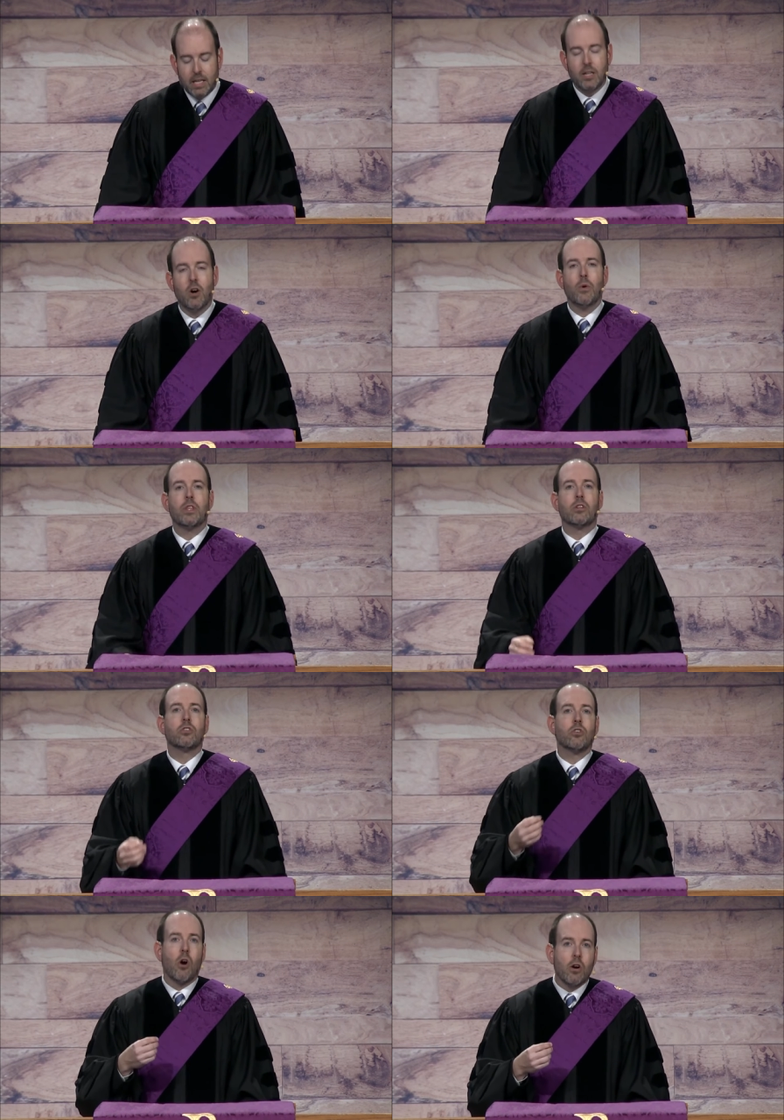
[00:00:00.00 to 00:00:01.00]
You know, in the
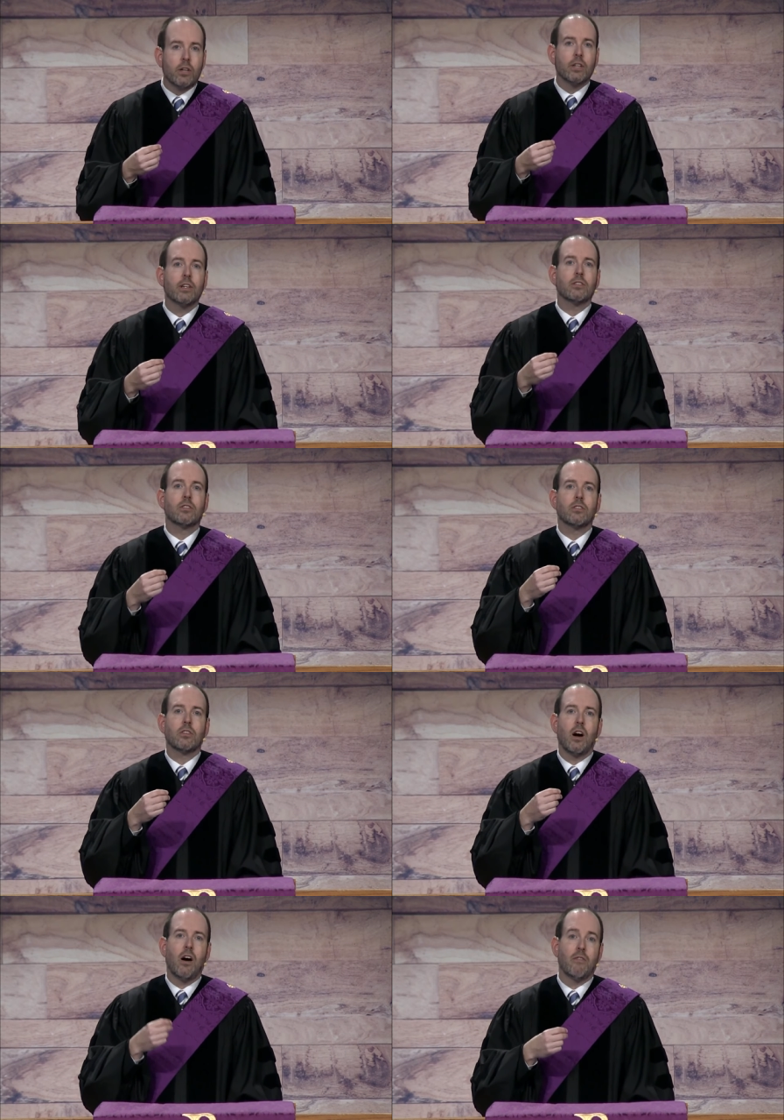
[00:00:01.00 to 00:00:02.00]

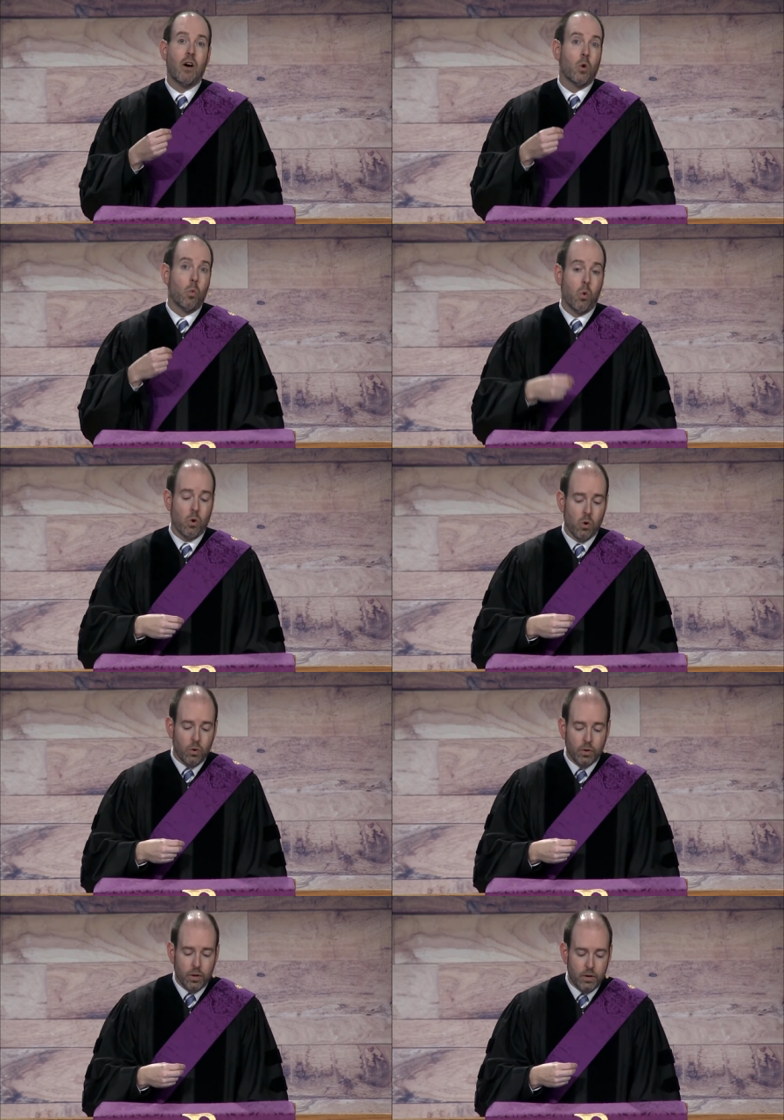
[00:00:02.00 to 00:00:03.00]
darkness of our
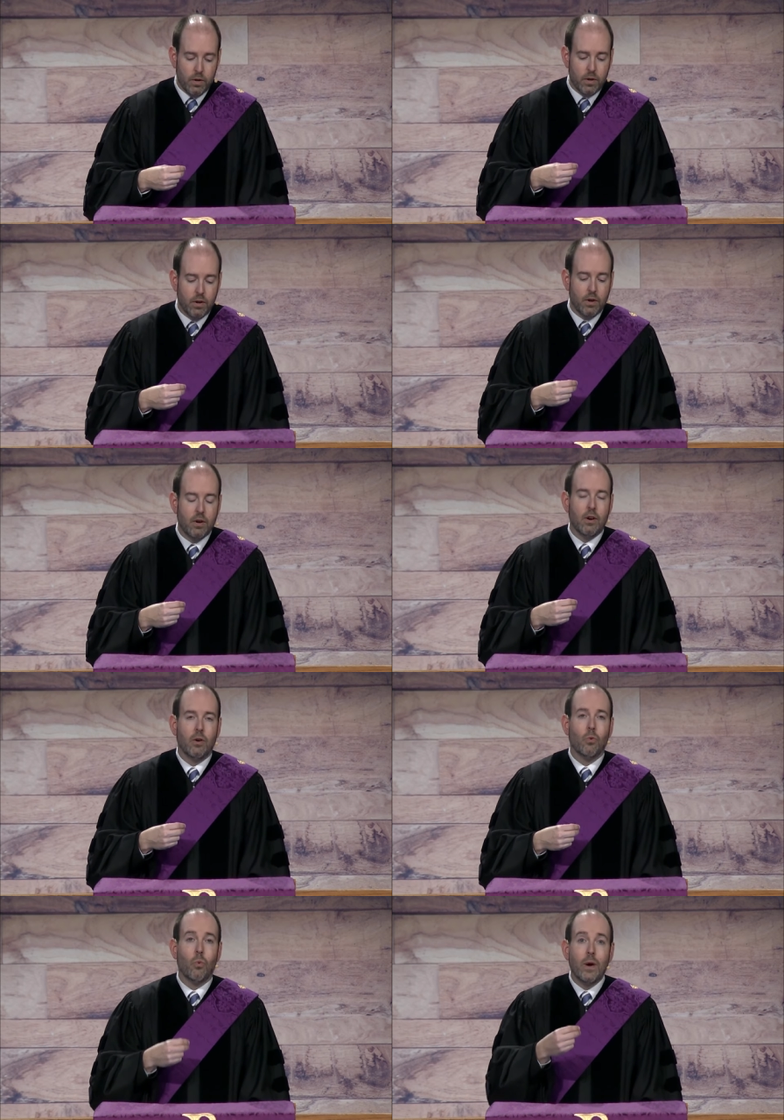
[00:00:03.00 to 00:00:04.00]
world,
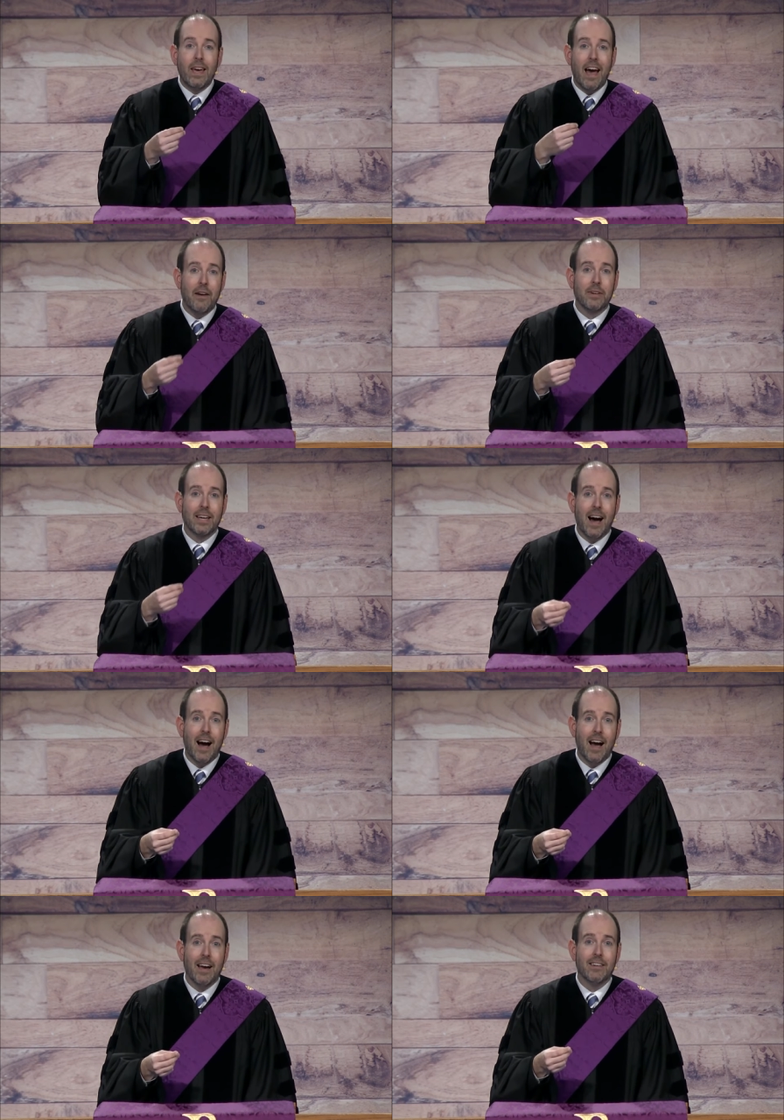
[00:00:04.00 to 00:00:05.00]
we have a
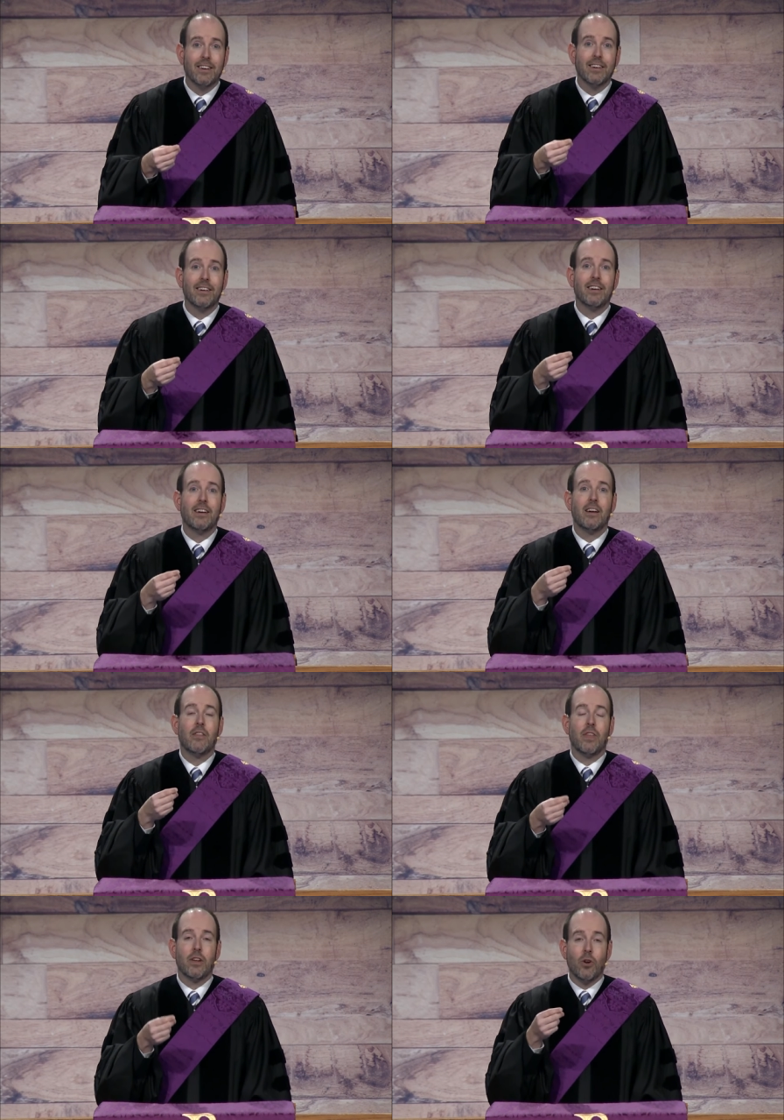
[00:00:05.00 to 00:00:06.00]
guide
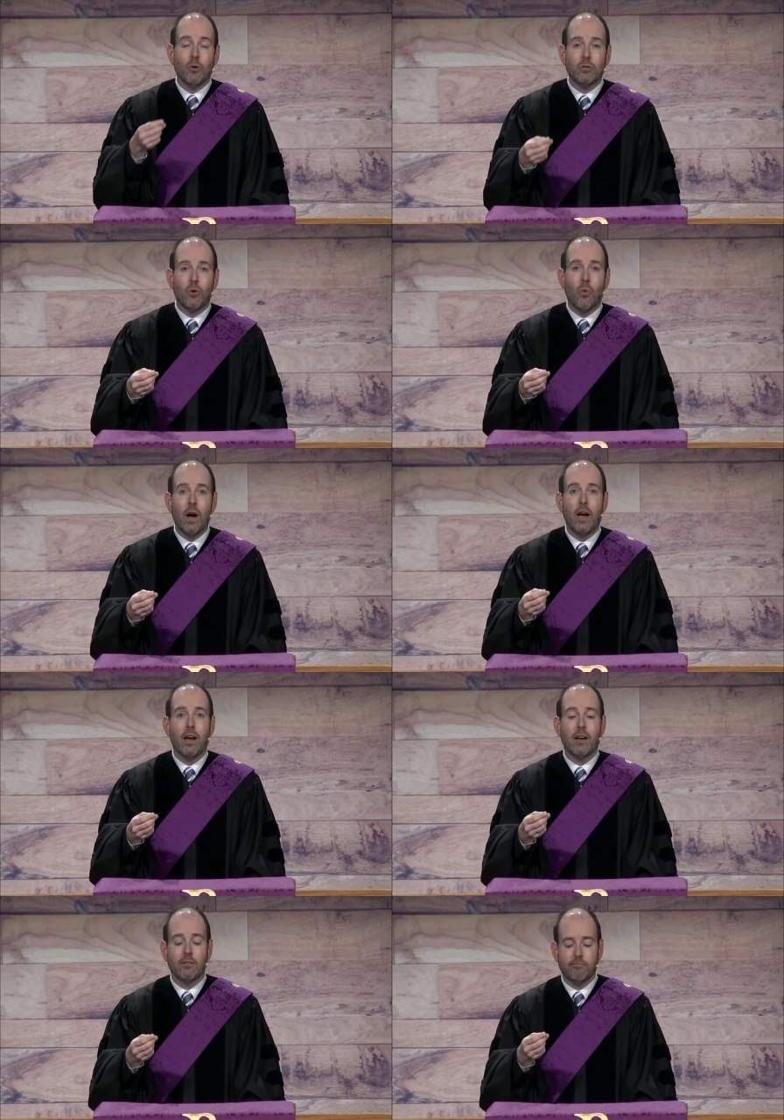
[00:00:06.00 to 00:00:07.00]
that knows the way.